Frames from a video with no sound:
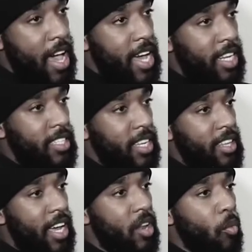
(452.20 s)
and he
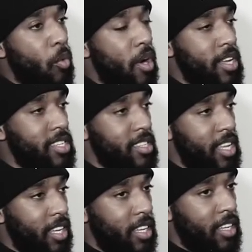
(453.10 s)
said that the worst
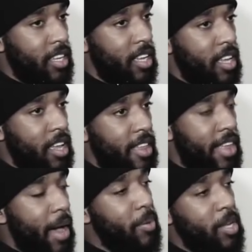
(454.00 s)
thing
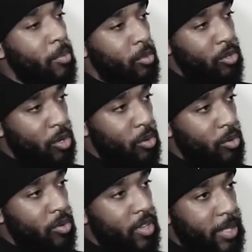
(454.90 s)
that people do,
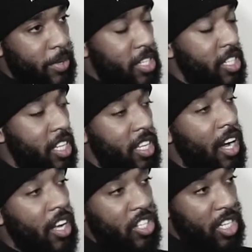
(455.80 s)
especially the
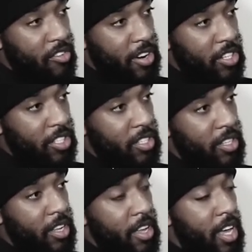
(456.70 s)
younger generation,
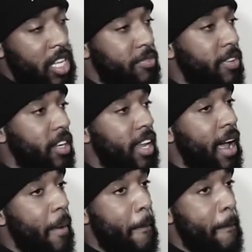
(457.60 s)
is think
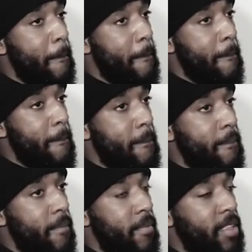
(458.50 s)
that
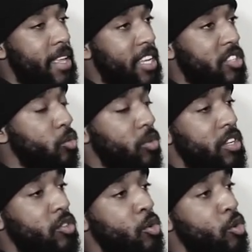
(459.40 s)
it's all
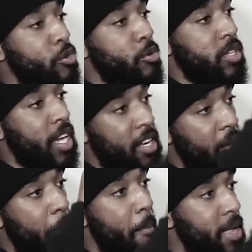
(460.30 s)
these gurus
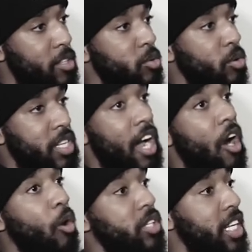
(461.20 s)
and mentors that are
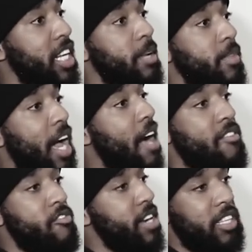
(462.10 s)
older than them that have
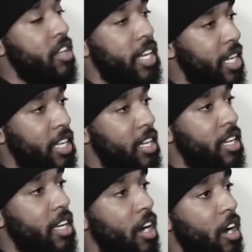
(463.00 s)
already done it
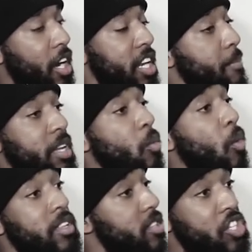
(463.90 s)
are going to be the
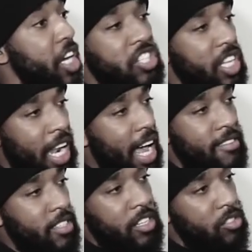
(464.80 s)
ones to change their
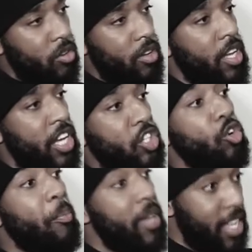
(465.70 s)
lives, and it's not. It's
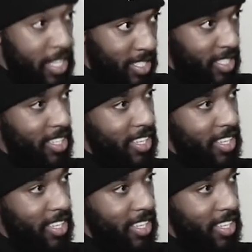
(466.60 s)
your peers.